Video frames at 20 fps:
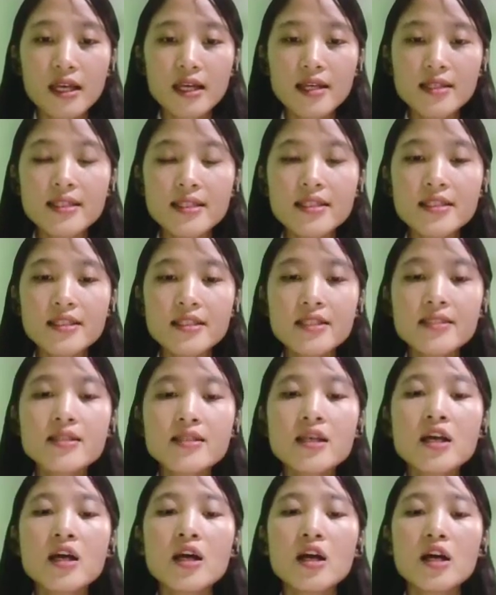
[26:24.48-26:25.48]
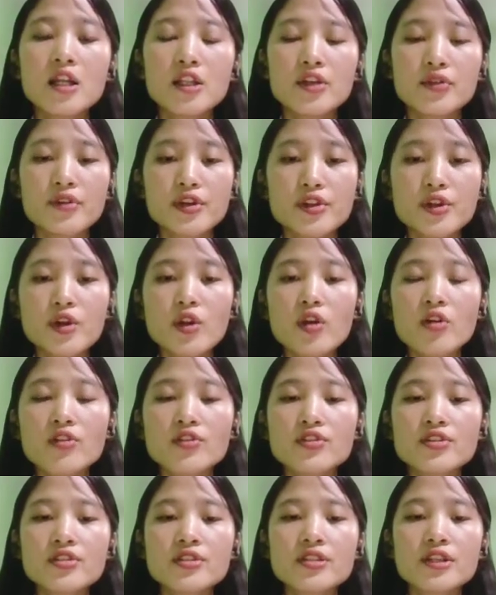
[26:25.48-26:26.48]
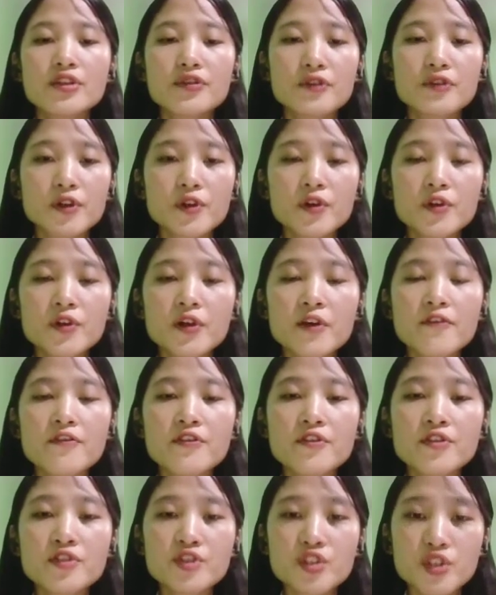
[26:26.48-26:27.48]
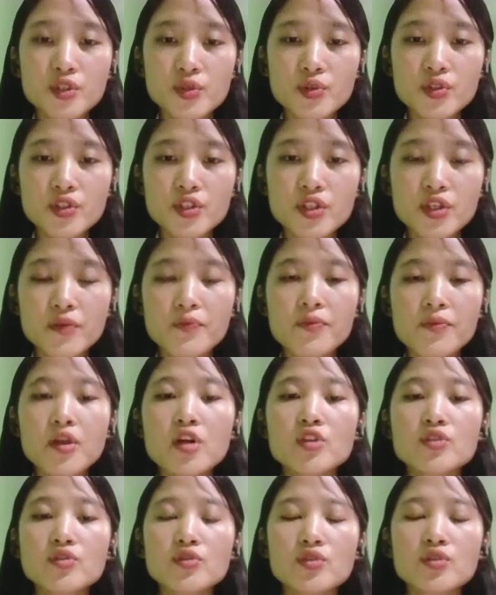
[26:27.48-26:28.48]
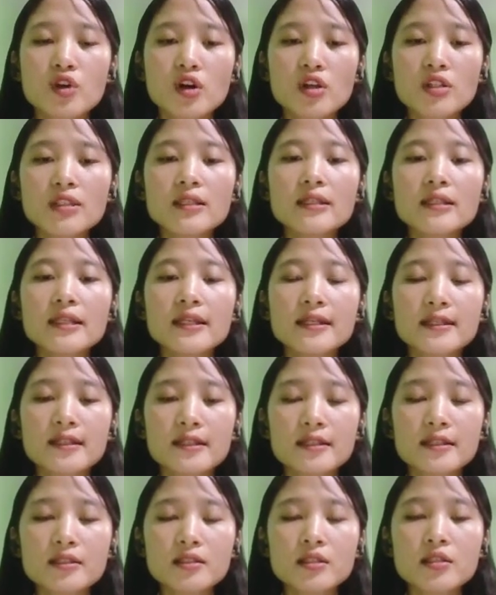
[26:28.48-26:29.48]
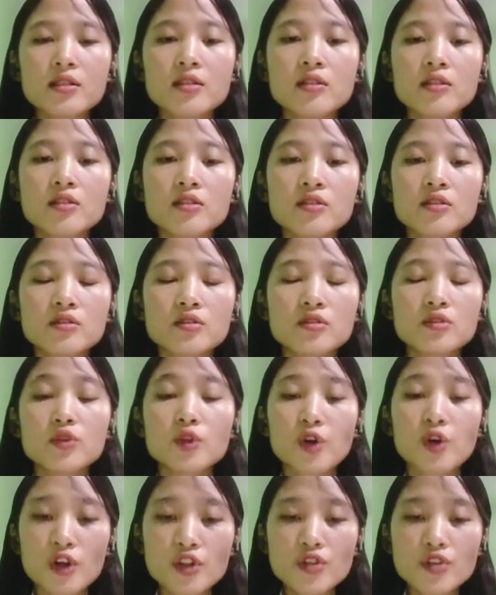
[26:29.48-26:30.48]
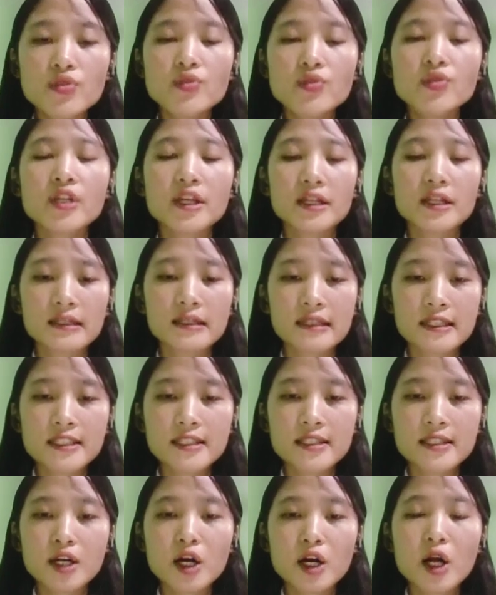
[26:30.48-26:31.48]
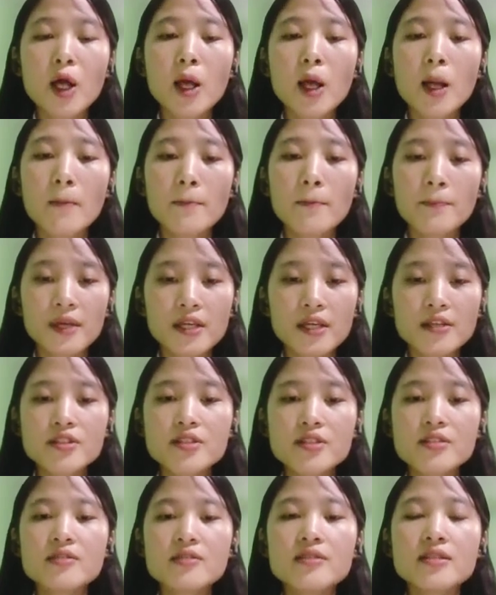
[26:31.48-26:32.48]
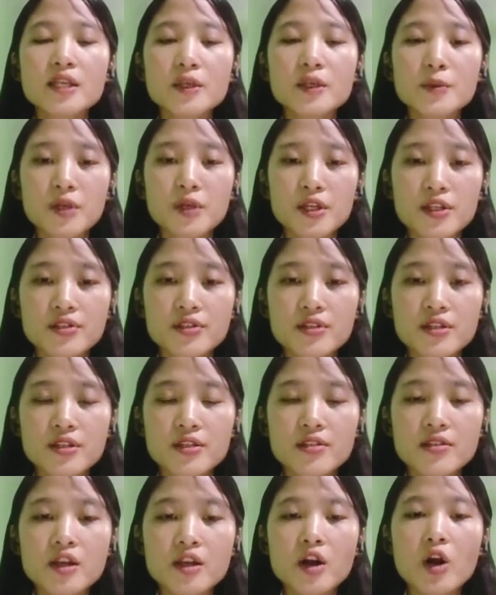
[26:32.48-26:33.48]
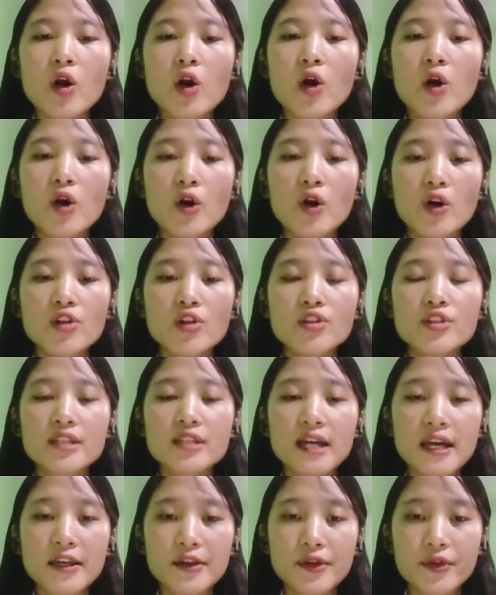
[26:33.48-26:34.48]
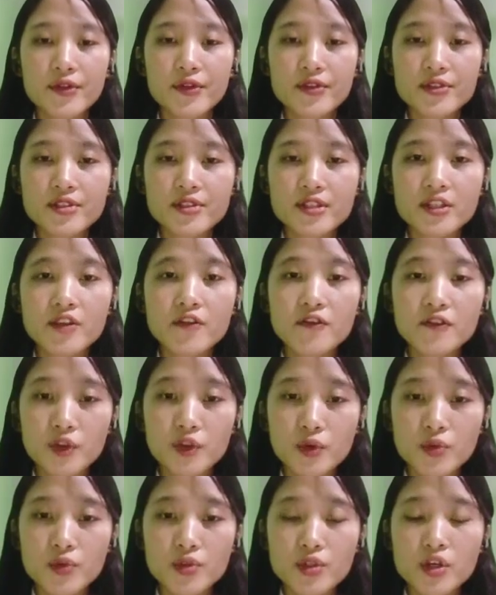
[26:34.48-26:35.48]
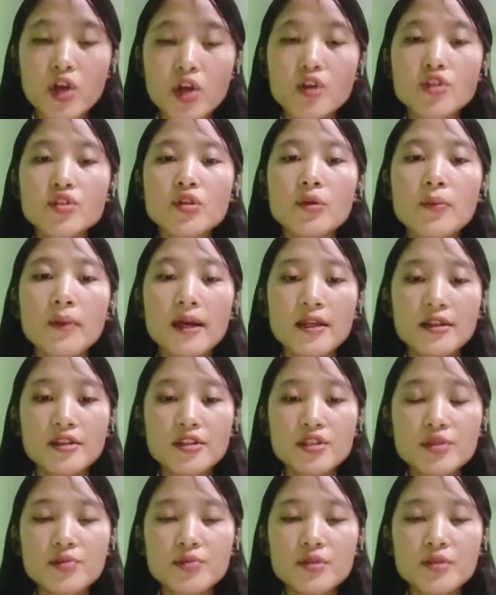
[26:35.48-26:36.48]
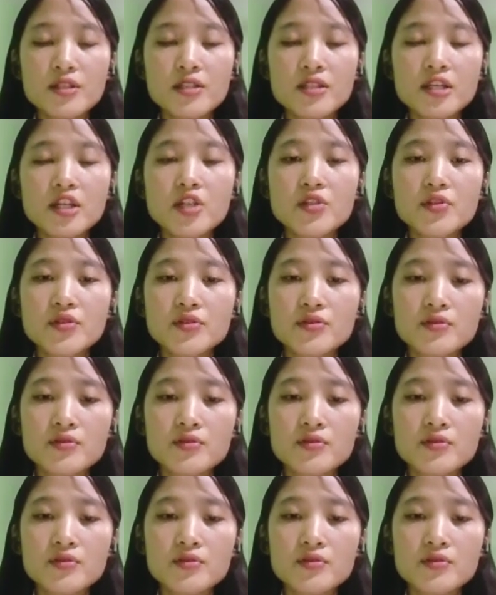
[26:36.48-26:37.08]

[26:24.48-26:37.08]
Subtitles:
And it is the radiologist and radiographer's duty to not the neglect to neglect the patient's images or the diagnostic views. So management